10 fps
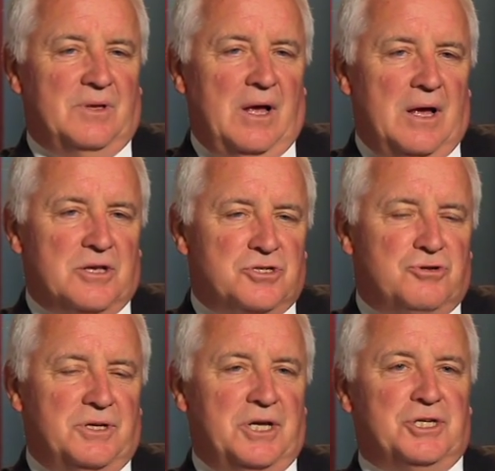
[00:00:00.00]
As
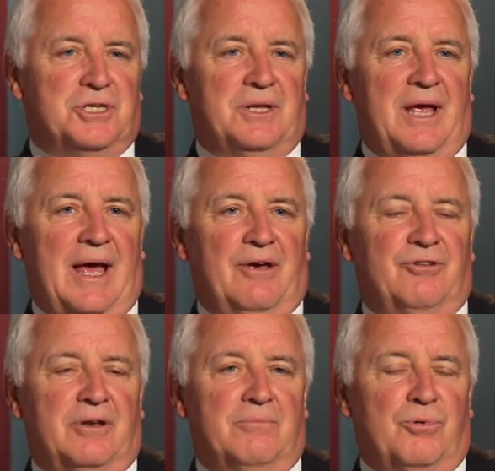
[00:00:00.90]
tradition
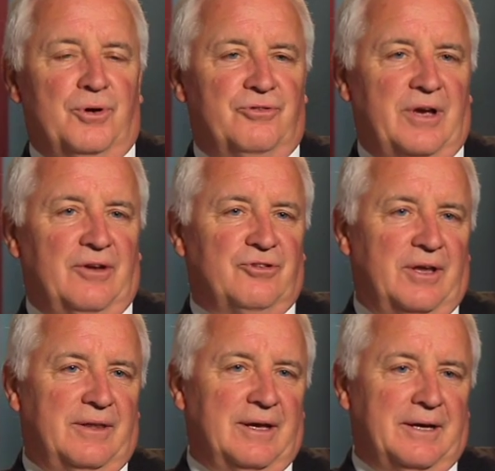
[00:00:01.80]
has it in Boy Scouts,
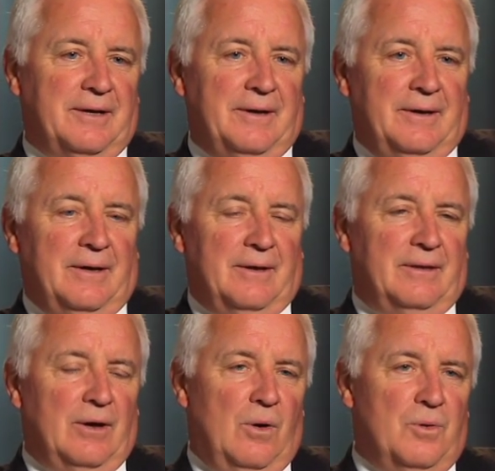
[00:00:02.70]
I think,
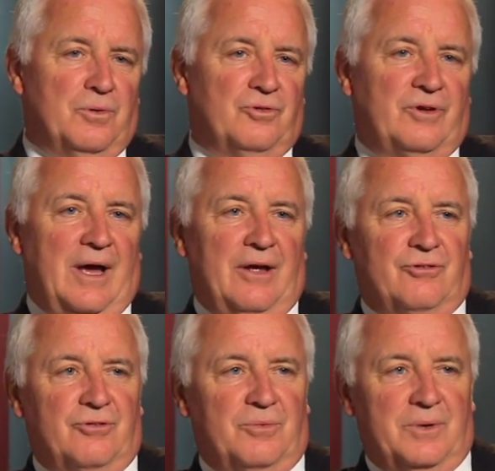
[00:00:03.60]
the older
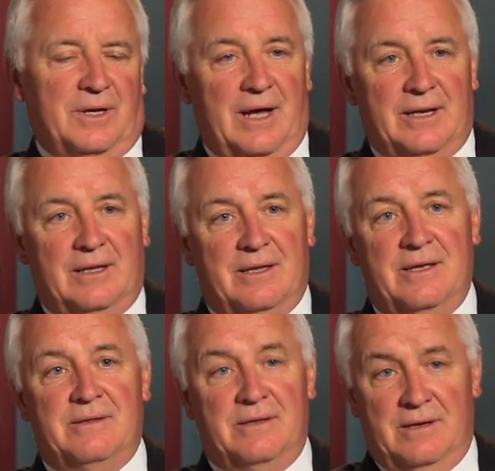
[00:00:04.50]
Scouts would kind of
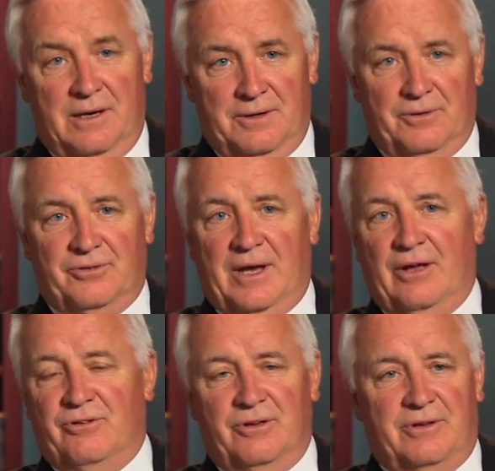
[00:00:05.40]
lead the younger
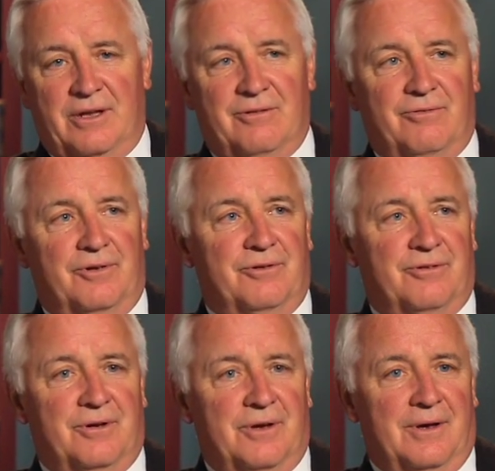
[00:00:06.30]
Scouts, the tenderfoots,
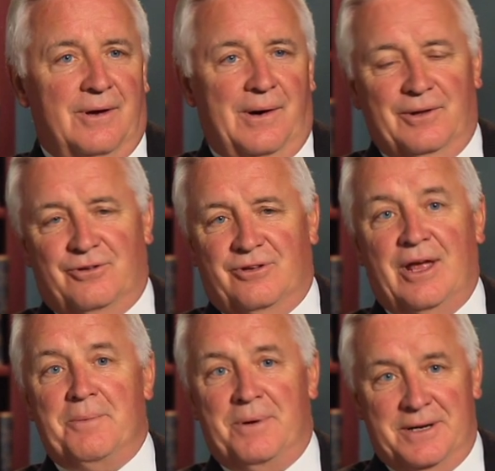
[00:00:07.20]
on
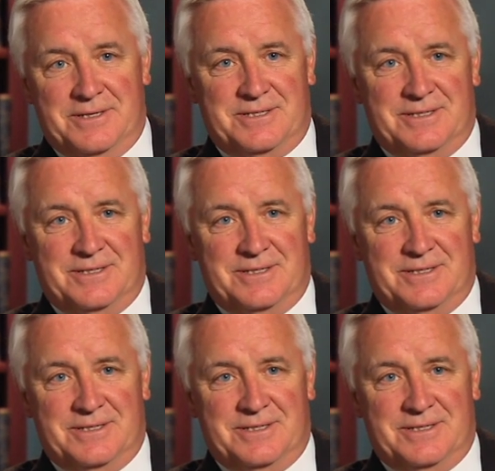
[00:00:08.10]
snipe hunts.